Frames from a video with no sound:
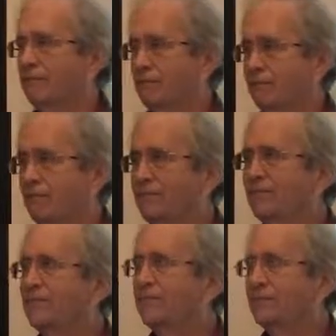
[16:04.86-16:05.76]
there's no way
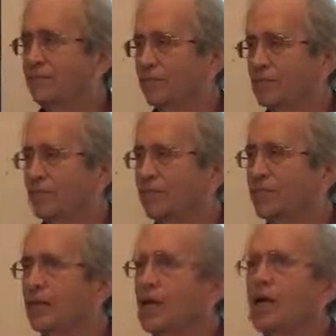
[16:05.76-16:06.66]
to put those in
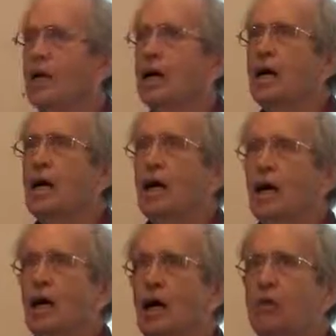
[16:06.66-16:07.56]
there.
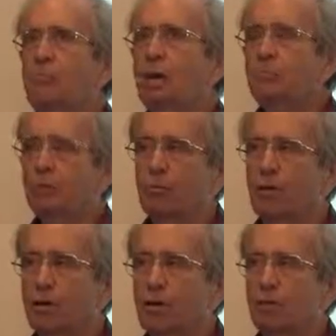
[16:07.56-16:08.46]
I might be
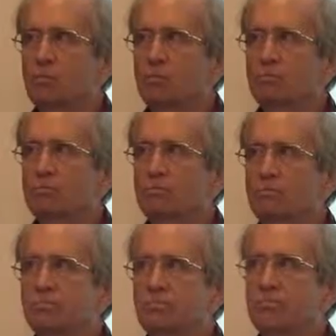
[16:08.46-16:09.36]
wrong,
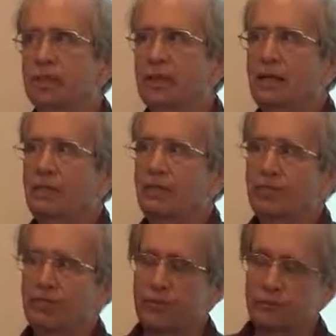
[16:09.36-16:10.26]
but I
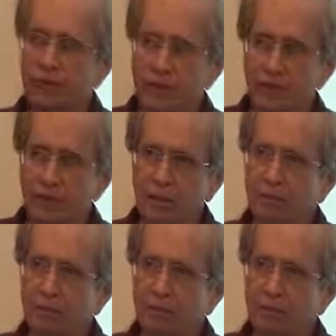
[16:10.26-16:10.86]
think